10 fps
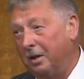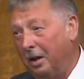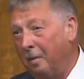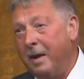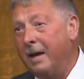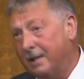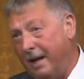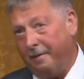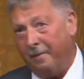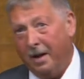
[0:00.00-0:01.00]

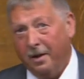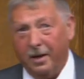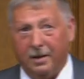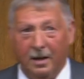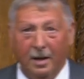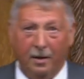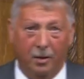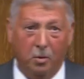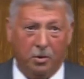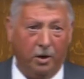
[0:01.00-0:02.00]
amazing that
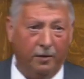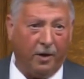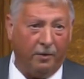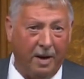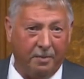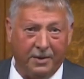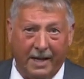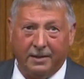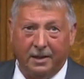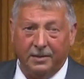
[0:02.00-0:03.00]
those who have got
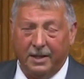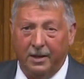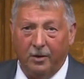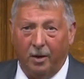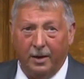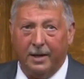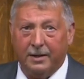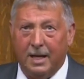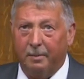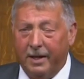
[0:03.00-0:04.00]
representatives in the Northern
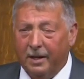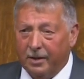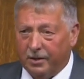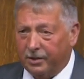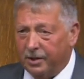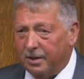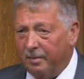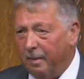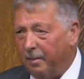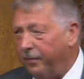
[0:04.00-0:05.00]
Ireland Assembly, such as
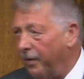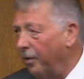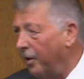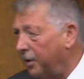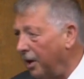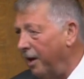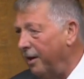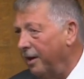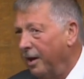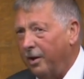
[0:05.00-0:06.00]
the member for North
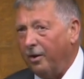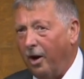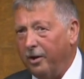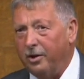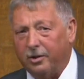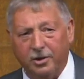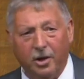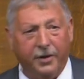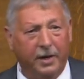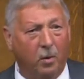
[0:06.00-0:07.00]
Down, can argue that there's
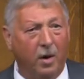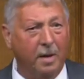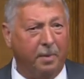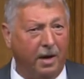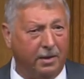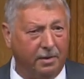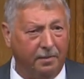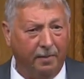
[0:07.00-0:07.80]
nothing to worry about.